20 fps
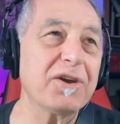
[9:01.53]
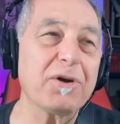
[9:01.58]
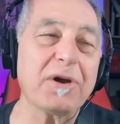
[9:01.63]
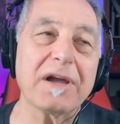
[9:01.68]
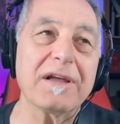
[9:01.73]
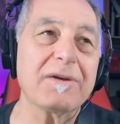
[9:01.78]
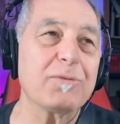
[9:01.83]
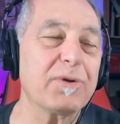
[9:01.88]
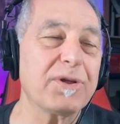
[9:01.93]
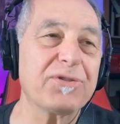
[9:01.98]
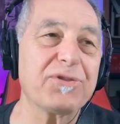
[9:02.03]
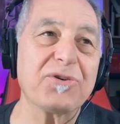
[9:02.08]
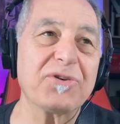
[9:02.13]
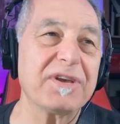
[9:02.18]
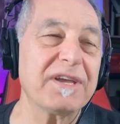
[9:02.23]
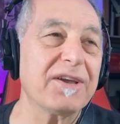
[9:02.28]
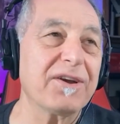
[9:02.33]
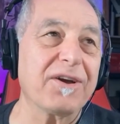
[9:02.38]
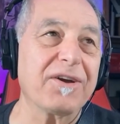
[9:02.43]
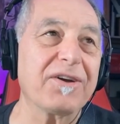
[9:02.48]
it with
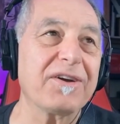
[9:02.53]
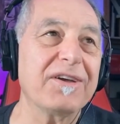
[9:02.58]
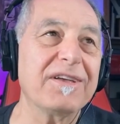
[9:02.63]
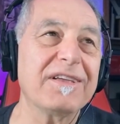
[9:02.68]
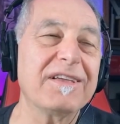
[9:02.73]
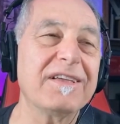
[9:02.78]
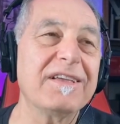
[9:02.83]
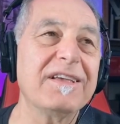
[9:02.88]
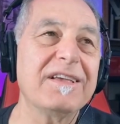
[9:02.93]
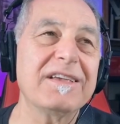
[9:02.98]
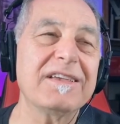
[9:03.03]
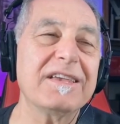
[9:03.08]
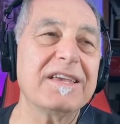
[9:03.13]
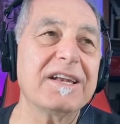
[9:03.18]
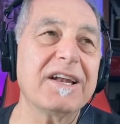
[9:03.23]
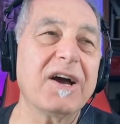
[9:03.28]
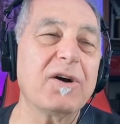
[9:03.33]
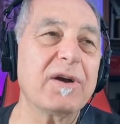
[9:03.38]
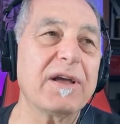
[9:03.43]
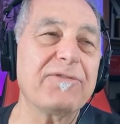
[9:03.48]
your ear.
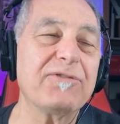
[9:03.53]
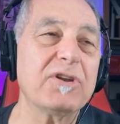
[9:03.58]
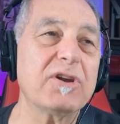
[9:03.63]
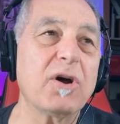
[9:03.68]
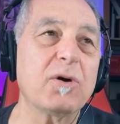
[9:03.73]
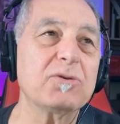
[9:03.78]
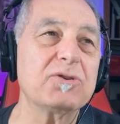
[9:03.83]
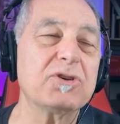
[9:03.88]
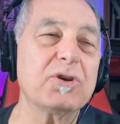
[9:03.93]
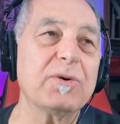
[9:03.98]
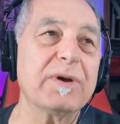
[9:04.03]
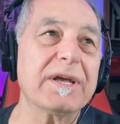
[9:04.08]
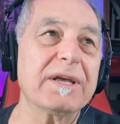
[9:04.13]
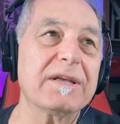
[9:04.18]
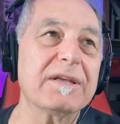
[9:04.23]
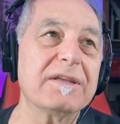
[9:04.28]
You know, if you don't do it,